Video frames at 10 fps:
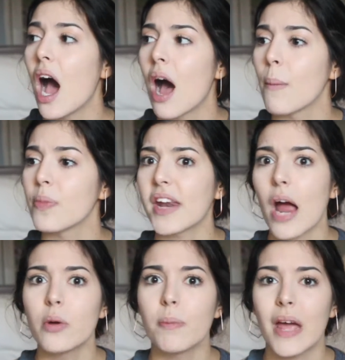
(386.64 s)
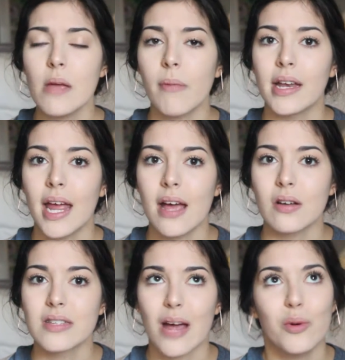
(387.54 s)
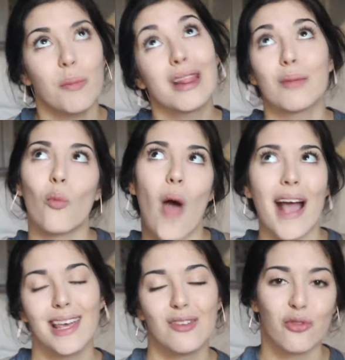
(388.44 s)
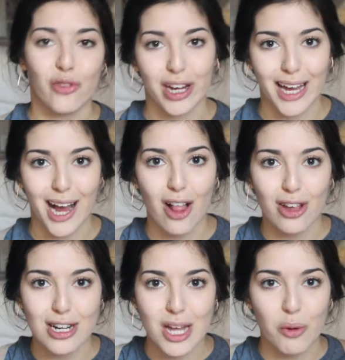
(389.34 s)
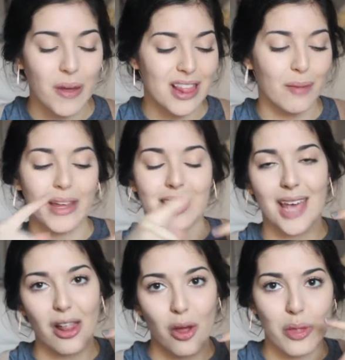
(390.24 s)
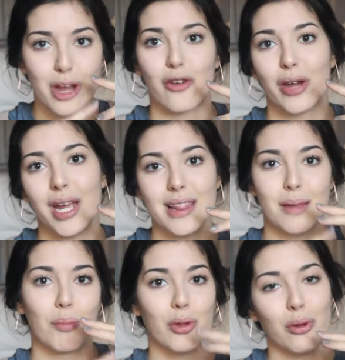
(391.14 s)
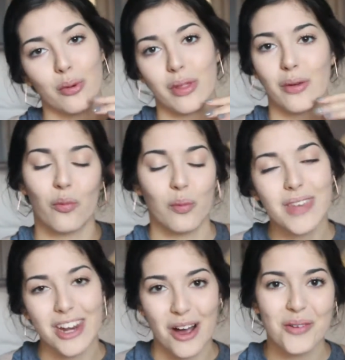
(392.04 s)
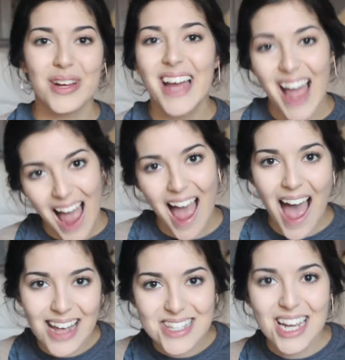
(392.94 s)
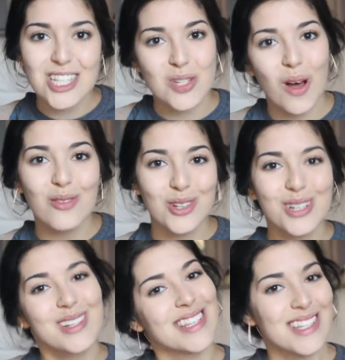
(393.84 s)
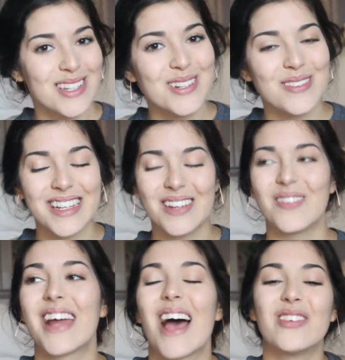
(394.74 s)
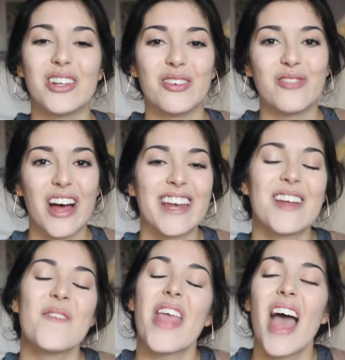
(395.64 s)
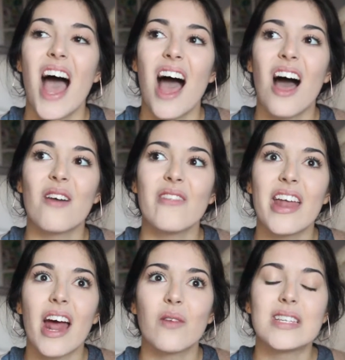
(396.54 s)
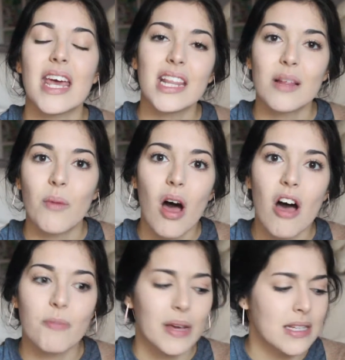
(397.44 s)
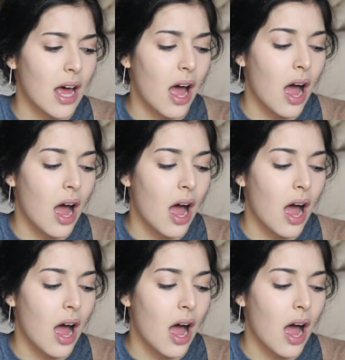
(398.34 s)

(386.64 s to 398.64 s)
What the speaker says: that I would paint my nails. I would paint them wacky freaking colors. I would paint them like yellow, then green, then blue, then, you know, as us 12-year-olds do when you want to have a little fun. And I would take them off because